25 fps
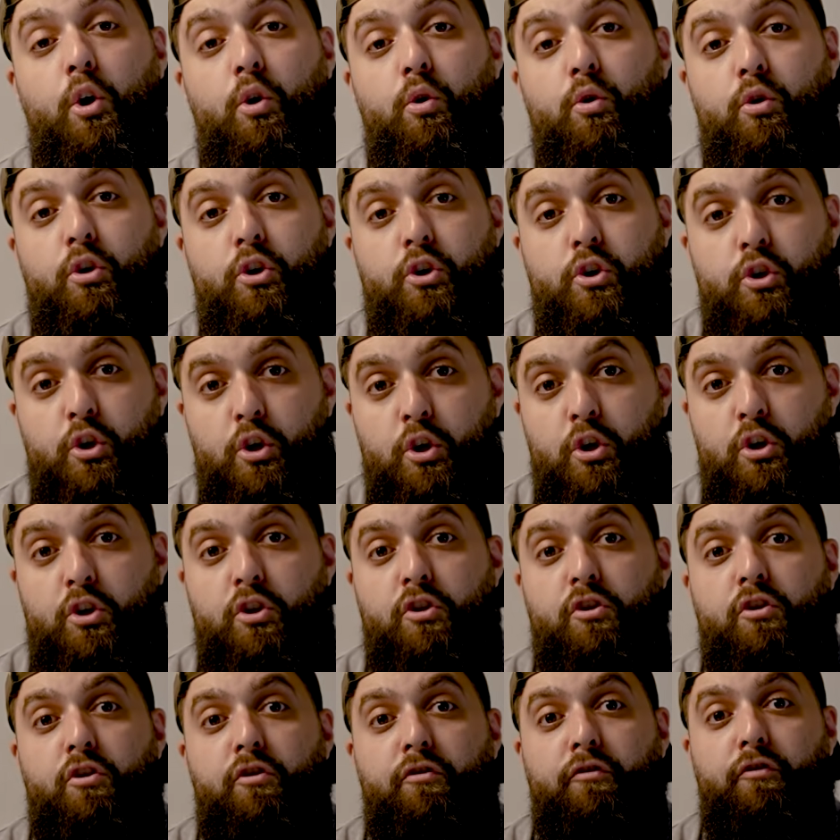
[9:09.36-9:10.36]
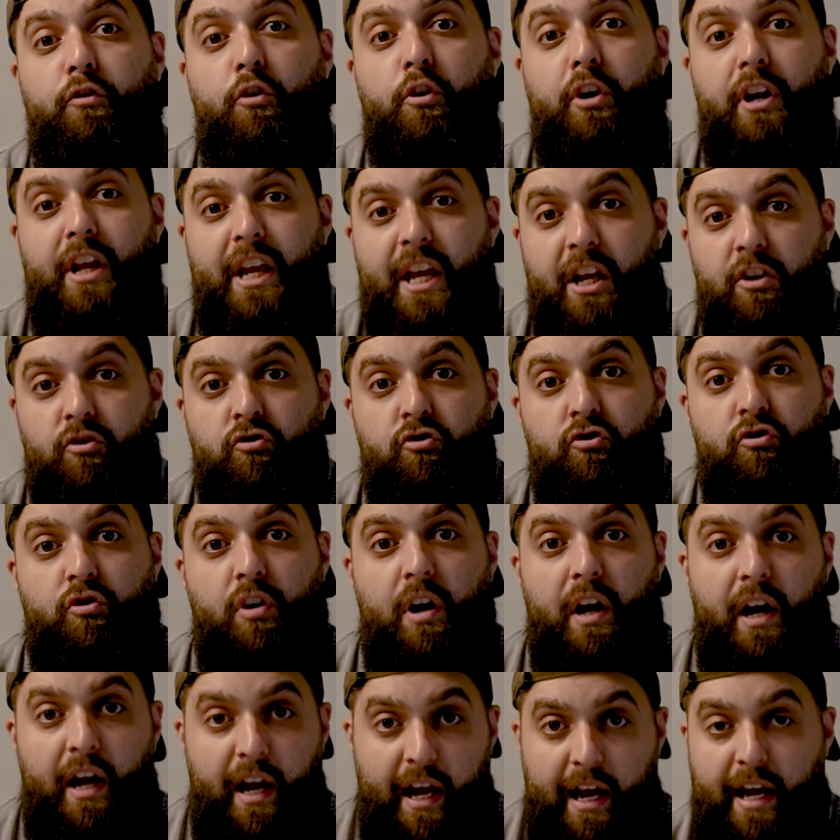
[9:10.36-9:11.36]
or search for
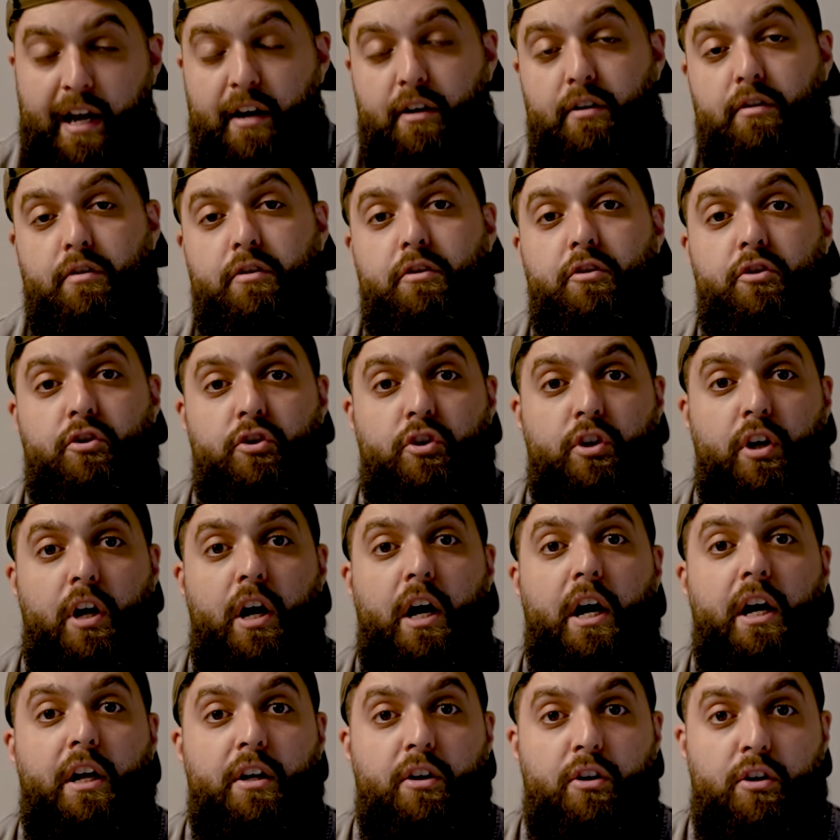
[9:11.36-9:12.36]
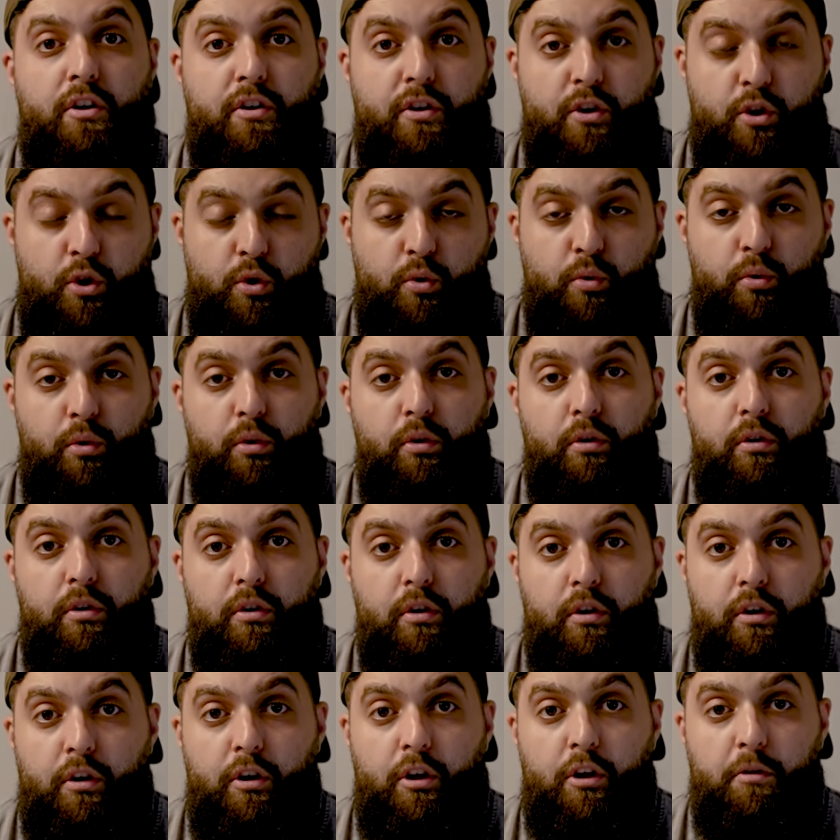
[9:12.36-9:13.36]
Hijra Hackers on the Skool
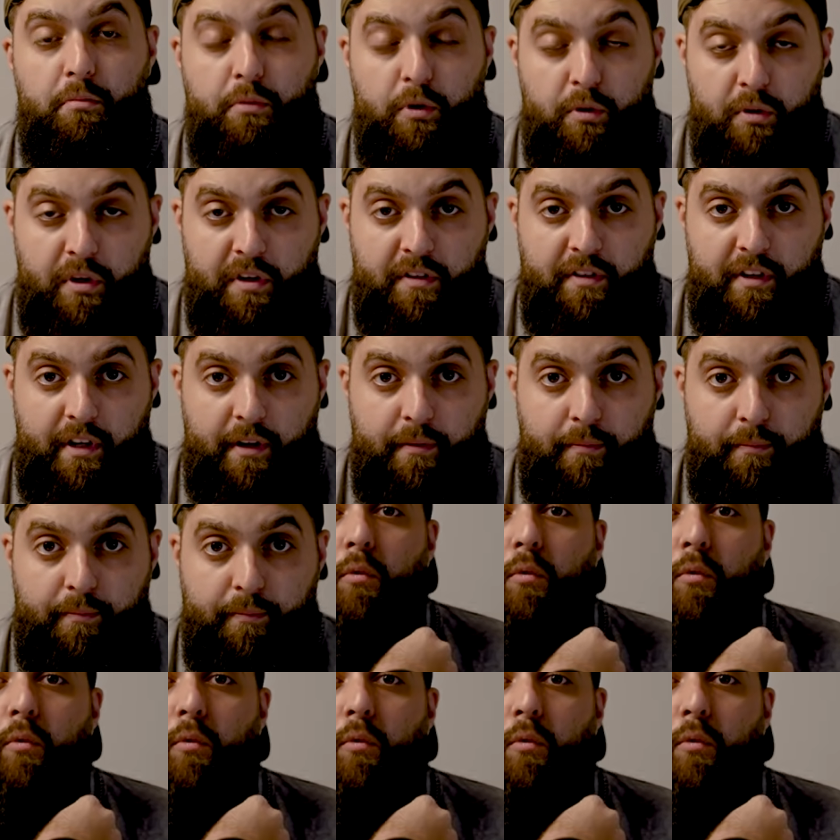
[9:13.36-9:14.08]
community.